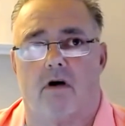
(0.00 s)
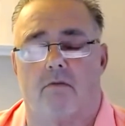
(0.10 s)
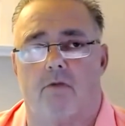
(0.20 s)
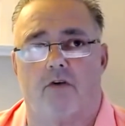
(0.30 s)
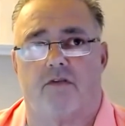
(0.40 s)

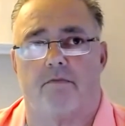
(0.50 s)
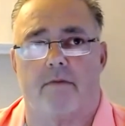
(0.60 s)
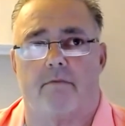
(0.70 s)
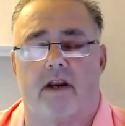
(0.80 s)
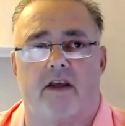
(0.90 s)
Most of
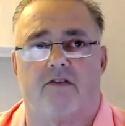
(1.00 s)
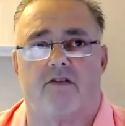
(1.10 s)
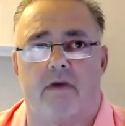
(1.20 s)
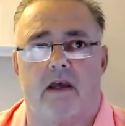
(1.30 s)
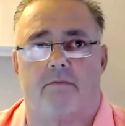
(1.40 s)
my money
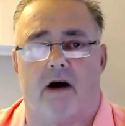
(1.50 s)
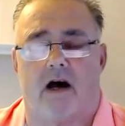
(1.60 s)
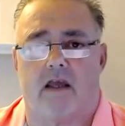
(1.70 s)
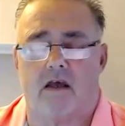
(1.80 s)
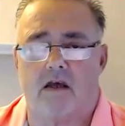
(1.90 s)
is made
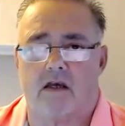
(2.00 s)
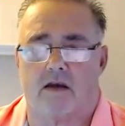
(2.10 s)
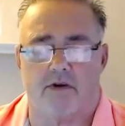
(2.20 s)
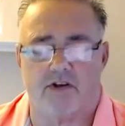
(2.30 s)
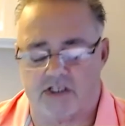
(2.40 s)
by
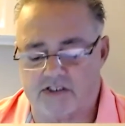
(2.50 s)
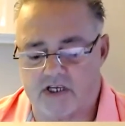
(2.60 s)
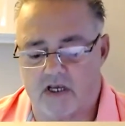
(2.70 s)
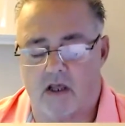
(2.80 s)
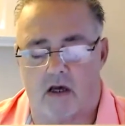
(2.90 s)
commissions.
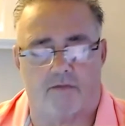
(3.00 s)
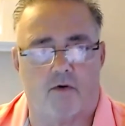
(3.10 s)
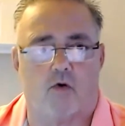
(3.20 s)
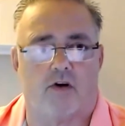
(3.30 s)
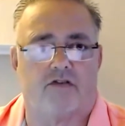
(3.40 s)
Of
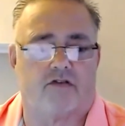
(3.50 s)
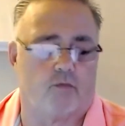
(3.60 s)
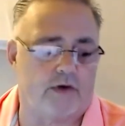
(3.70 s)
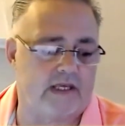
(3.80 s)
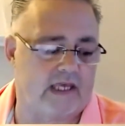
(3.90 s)
course,
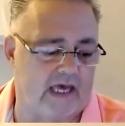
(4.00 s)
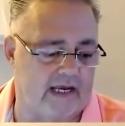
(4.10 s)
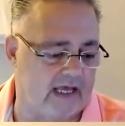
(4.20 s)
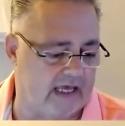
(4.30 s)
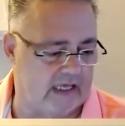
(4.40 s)
we get
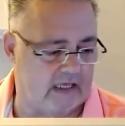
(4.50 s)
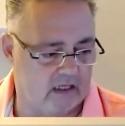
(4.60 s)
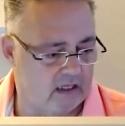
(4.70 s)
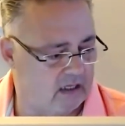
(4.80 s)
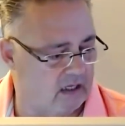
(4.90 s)
a
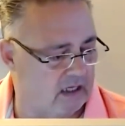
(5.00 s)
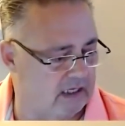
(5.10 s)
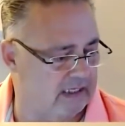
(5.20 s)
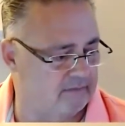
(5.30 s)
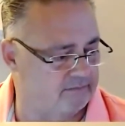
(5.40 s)

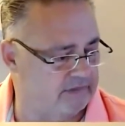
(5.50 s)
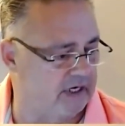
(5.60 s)
what